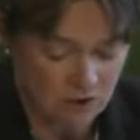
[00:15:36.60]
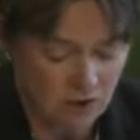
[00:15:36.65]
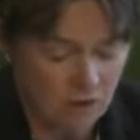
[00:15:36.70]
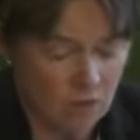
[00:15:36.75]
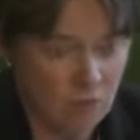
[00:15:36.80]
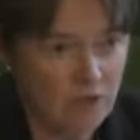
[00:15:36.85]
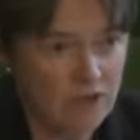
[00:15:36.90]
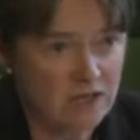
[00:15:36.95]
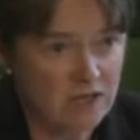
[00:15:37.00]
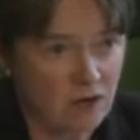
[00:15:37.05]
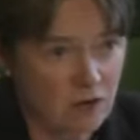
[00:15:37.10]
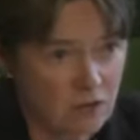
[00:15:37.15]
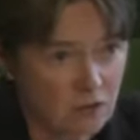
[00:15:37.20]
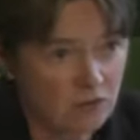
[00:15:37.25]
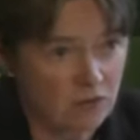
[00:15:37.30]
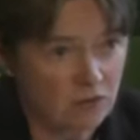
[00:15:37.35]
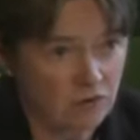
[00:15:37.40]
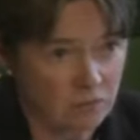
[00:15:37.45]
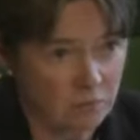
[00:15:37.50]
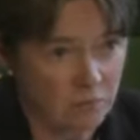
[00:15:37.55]
We know
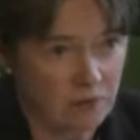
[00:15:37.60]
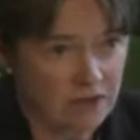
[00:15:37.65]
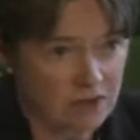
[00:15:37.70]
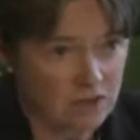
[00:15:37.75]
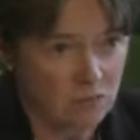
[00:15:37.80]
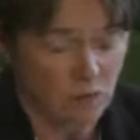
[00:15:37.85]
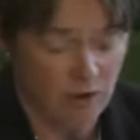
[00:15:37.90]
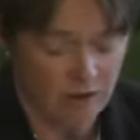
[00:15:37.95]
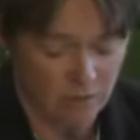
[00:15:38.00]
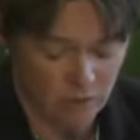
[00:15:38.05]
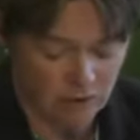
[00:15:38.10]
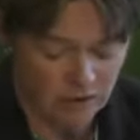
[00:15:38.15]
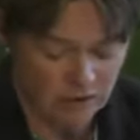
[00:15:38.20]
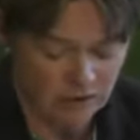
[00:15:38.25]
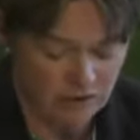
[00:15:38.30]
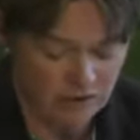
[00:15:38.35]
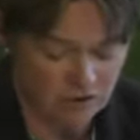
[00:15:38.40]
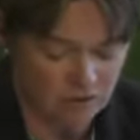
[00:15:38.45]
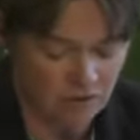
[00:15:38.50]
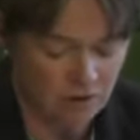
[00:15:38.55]
that the best way we
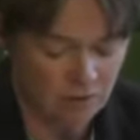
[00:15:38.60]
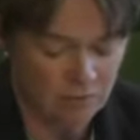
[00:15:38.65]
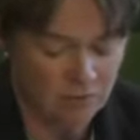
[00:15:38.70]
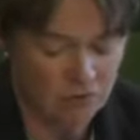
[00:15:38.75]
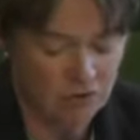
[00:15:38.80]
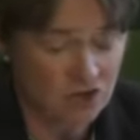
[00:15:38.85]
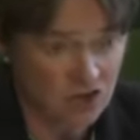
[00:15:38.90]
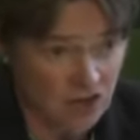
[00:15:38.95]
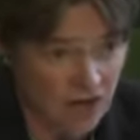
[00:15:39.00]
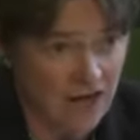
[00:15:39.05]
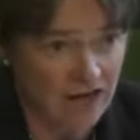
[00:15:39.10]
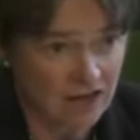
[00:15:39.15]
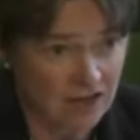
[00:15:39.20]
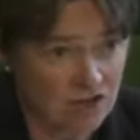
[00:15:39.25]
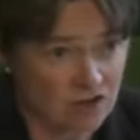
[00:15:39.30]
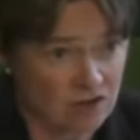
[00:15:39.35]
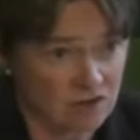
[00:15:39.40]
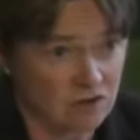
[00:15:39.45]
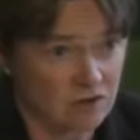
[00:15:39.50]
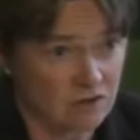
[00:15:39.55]
can
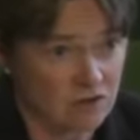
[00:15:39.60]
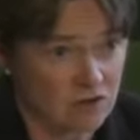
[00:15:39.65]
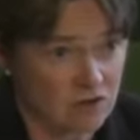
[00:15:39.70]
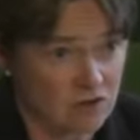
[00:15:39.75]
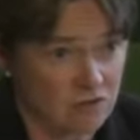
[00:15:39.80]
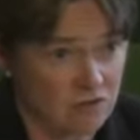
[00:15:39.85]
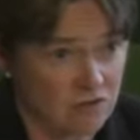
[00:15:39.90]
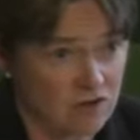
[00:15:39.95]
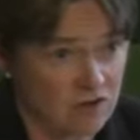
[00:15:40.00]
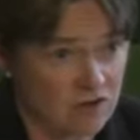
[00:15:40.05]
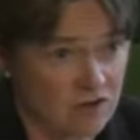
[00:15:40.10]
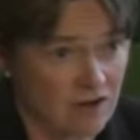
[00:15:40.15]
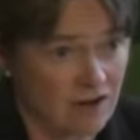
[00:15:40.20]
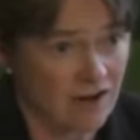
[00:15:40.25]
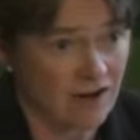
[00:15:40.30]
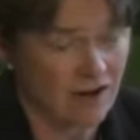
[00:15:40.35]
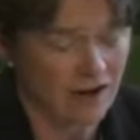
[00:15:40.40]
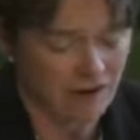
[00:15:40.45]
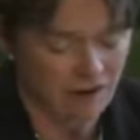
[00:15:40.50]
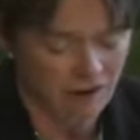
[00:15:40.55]
protect those of us,
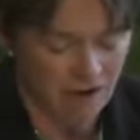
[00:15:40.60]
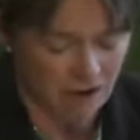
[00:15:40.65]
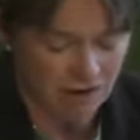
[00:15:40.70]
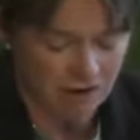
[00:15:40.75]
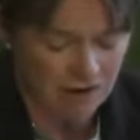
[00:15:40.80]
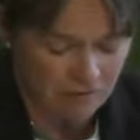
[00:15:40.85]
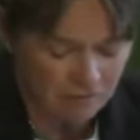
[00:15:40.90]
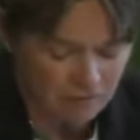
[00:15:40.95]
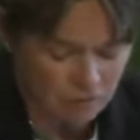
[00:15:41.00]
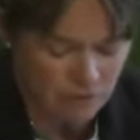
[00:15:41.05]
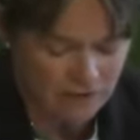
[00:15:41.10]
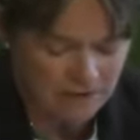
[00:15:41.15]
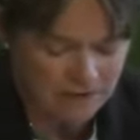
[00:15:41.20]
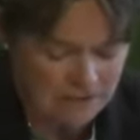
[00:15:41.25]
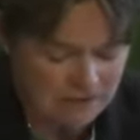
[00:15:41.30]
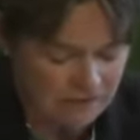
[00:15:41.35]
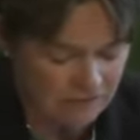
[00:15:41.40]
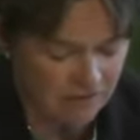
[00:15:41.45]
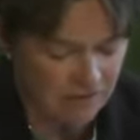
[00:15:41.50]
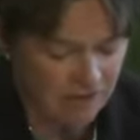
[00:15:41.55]
our loved ones
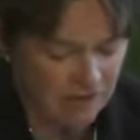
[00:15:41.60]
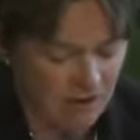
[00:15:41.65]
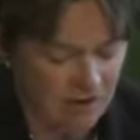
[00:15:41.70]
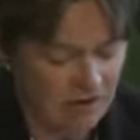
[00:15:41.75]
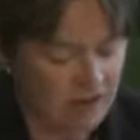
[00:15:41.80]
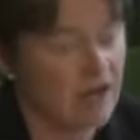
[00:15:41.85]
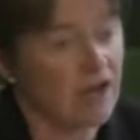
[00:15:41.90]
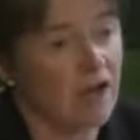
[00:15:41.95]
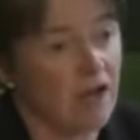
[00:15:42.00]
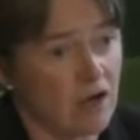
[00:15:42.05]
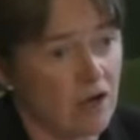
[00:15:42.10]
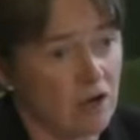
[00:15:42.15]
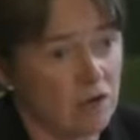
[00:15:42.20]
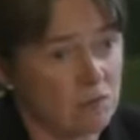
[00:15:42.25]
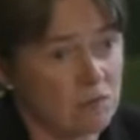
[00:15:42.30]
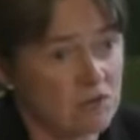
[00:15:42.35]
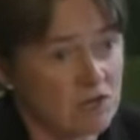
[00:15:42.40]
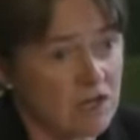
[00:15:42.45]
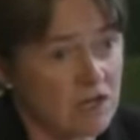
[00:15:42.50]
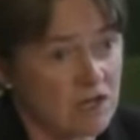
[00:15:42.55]
living in our care
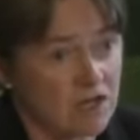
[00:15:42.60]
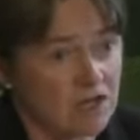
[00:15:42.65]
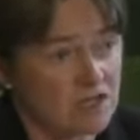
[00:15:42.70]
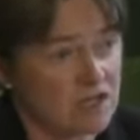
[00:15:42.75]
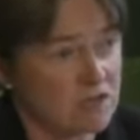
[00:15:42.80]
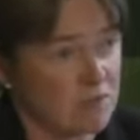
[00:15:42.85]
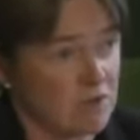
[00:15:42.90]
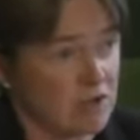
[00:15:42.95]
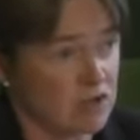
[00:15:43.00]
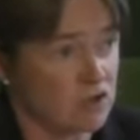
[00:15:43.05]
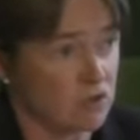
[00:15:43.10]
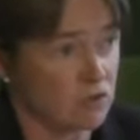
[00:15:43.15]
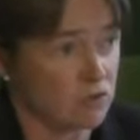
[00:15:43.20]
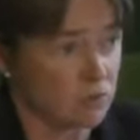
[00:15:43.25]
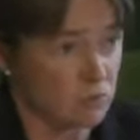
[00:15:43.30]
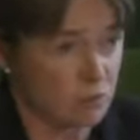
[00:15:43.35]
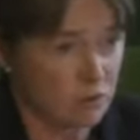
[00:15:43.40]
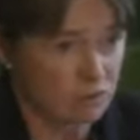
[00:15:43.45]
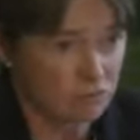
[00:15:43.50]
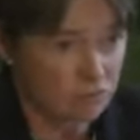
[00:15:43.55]
homes, is to make sure that
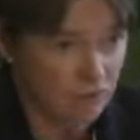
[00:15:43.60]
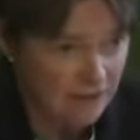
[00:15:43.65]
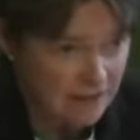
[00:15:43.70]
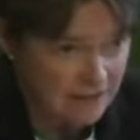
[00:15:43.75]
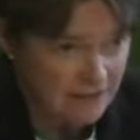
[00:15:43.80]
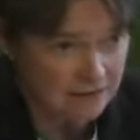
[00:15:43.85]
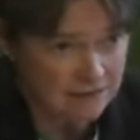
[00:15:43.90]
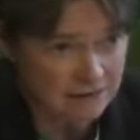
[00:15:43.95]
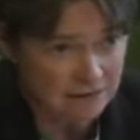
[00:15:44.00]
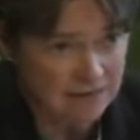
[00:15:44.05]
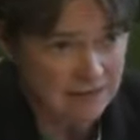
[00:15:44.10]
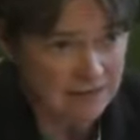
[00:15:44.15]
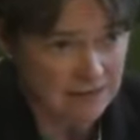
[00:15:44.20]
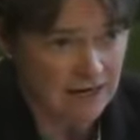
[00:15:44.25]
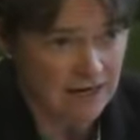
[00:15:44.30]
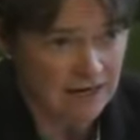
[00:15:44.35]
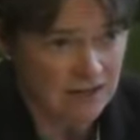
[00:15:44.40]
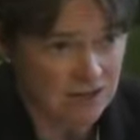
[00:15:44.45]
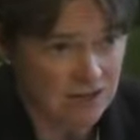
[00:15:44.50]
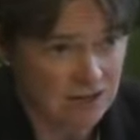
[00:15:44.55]
we regularly
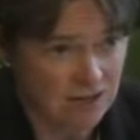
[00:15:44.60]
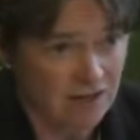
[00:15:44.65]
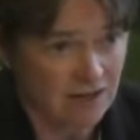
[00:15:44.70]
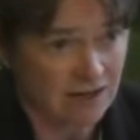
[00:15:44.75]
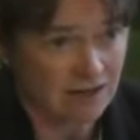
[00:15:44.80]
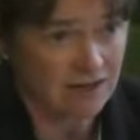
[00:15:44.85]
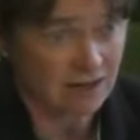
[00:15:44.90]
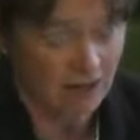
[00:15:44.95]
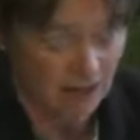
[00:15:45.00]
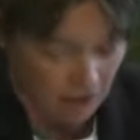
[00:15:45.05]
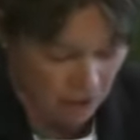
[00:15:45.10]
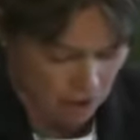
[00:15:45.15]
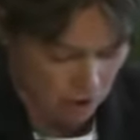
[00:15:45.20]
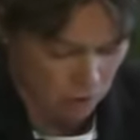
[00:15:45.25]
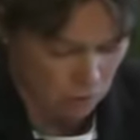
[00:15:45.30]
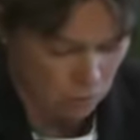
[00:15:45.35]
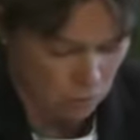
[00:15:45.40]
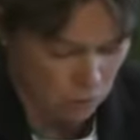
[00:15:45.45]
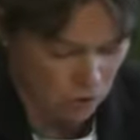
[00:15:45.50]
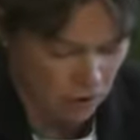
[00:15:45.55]
test care
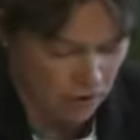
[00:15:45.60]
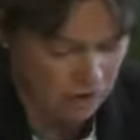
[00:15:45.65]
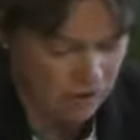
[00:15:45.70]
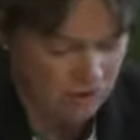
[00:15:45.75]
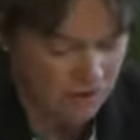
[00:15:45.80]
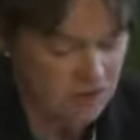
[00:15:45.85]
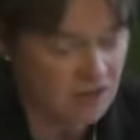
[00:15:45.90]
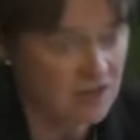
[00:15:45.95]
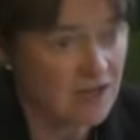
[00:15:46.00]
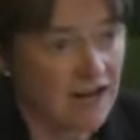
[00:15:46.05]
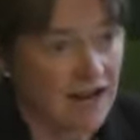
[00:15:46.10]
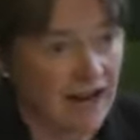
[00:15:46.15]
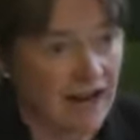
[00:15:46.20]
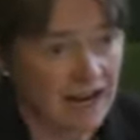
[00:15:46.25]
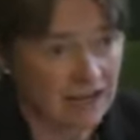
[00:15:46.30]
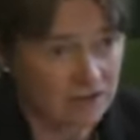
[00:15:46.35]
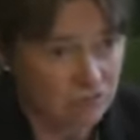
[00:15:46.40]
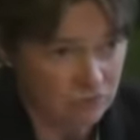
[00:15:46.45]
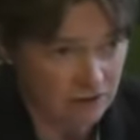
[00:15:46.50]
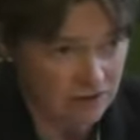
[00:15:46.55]
home workers
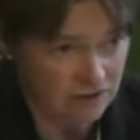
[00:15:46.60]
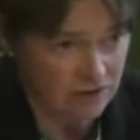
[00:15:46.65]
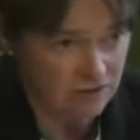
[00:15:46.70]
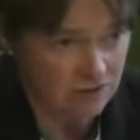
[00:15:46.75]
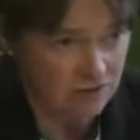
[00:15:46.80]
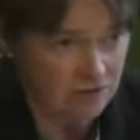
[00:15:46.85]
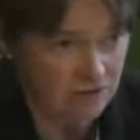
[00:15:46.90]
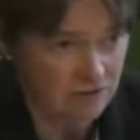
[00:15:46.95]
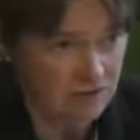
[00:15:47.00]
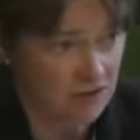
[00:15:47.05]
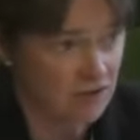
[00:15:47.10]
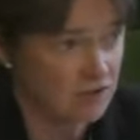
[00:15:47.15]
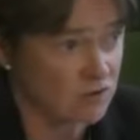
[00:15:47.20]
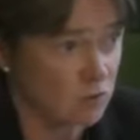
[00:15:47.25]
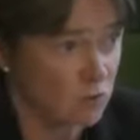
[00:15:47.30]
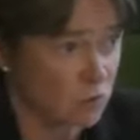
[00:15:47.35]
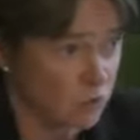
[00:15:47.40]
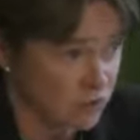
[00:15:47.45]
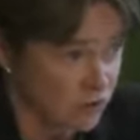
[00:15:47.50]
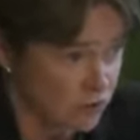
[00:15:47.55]
and residents and
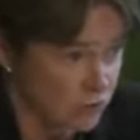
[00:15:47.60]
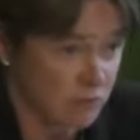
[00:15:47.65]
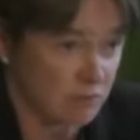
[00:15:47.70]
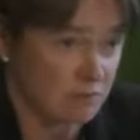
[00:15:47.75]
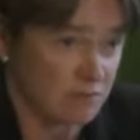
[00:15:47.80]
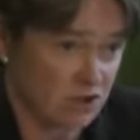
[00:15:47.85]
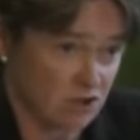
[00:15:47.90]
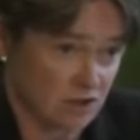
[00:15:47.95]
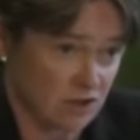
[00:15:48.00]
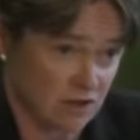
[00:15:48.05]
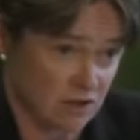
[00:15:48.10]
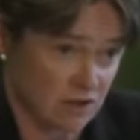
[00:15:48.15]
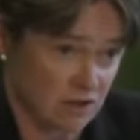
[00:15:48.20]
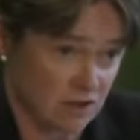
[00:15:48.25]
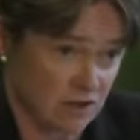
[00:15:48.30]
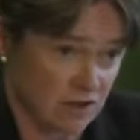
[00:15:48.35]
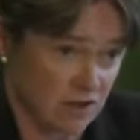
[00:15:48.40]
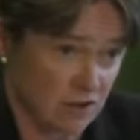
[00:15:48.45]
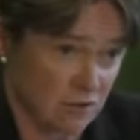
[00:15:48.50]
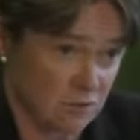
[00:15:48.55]
all new admissions into
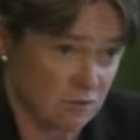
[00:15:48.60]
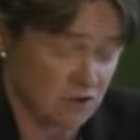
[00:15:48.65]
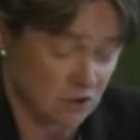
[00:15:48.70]
care homes.